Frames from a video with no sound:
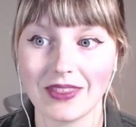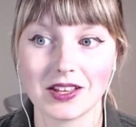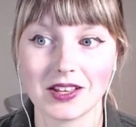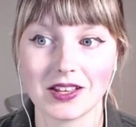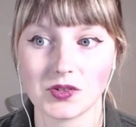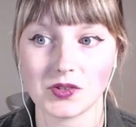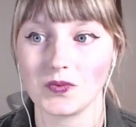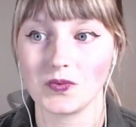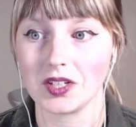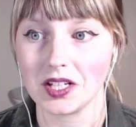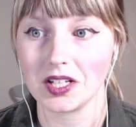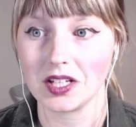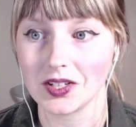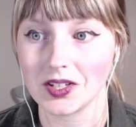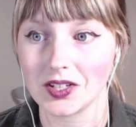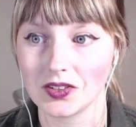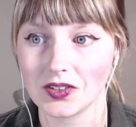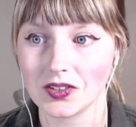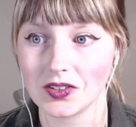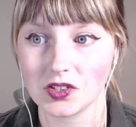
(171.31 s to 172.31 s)
And that's a really
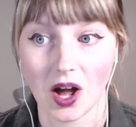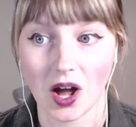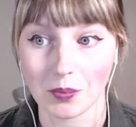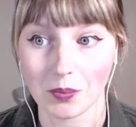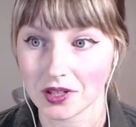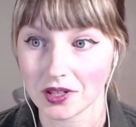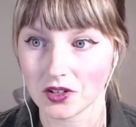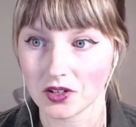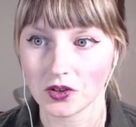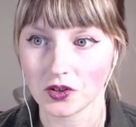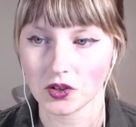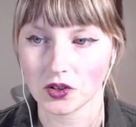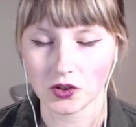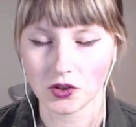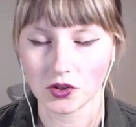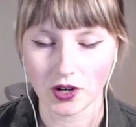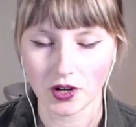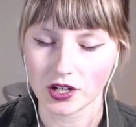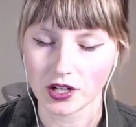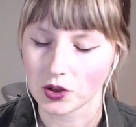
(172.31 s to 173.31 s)
good topic that you could
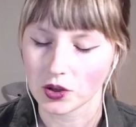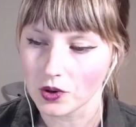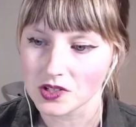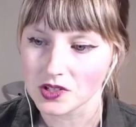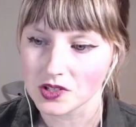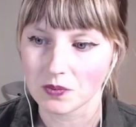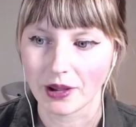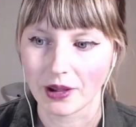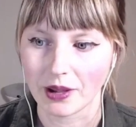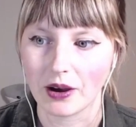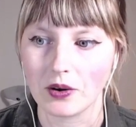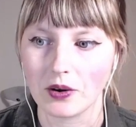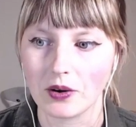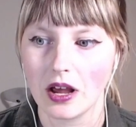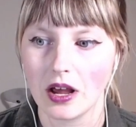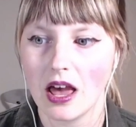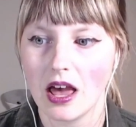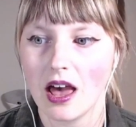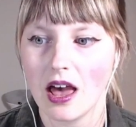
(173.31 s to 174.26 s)
create a course about.